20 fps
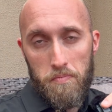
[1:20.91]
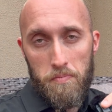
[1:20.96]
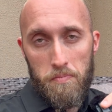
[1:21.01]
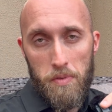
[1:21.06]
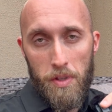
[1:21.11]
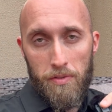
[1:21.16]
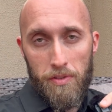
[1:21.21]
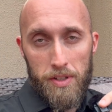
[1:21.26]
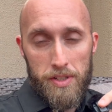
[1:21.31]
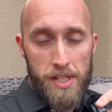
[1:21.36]

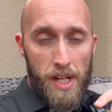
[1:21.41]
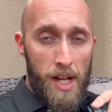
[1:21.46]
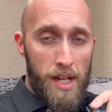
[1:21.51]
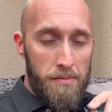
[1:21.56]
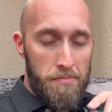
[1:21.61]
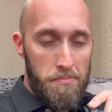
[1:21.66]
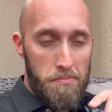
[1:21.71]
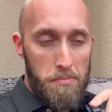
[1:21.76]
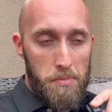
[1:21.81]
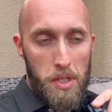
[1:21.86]
if it's
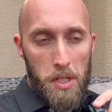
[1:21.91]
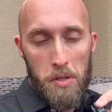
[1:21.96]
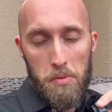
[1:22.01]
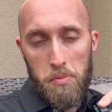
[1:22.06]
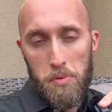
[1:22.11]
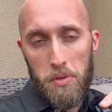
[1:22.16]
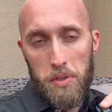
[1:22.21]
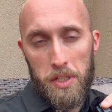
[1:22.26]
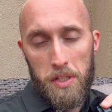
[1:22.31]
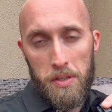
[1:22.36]
hot, it
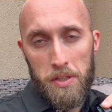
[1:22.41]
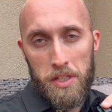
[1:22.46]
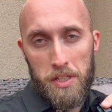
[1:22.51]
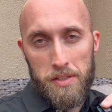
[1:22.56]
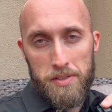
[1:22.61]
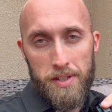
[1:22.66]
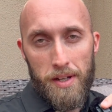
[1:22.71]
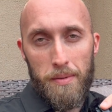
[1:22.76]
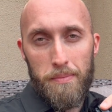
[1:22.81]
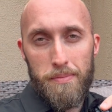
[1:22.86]
will heat
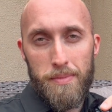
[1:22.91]
things up.